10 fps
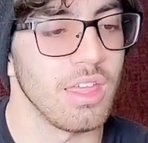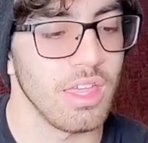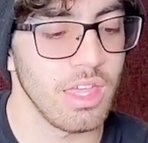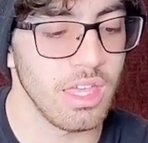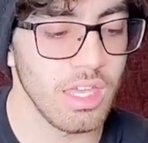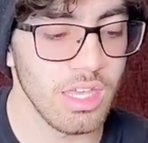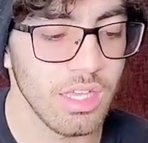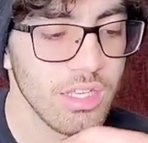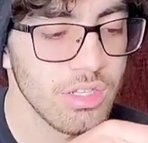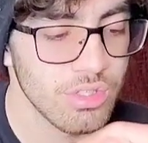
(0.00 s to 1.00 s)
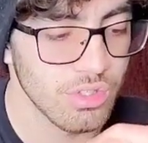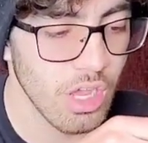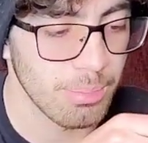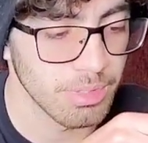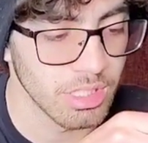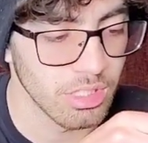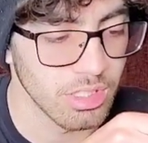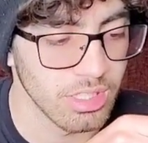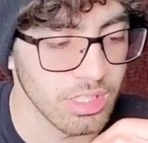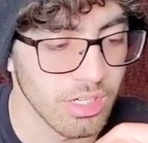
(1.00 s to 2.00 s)
And drop a little
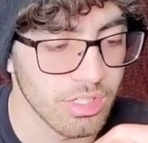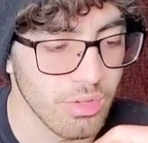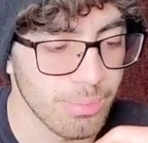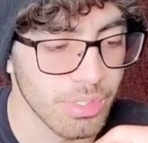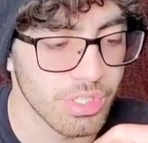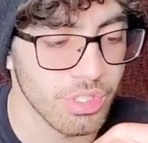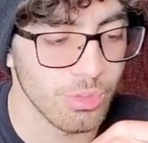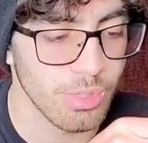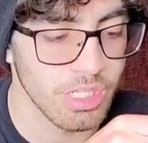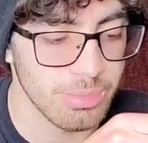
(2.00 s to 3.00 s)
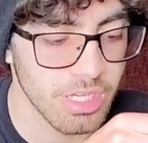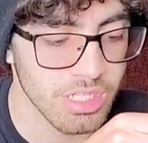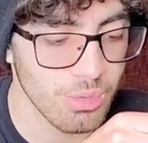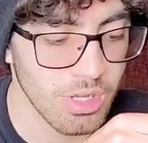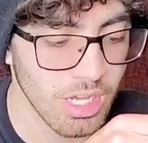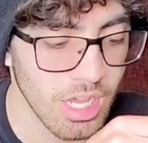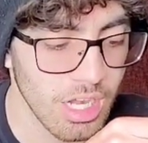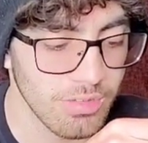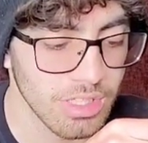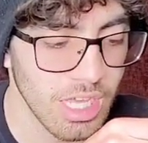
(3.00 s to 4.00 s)
in there. Don't put too much because I want a
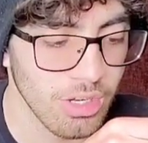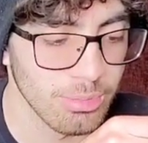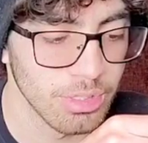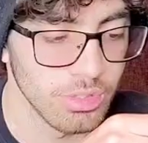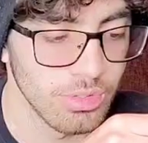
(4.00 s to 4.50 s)
kind of a lighter blue.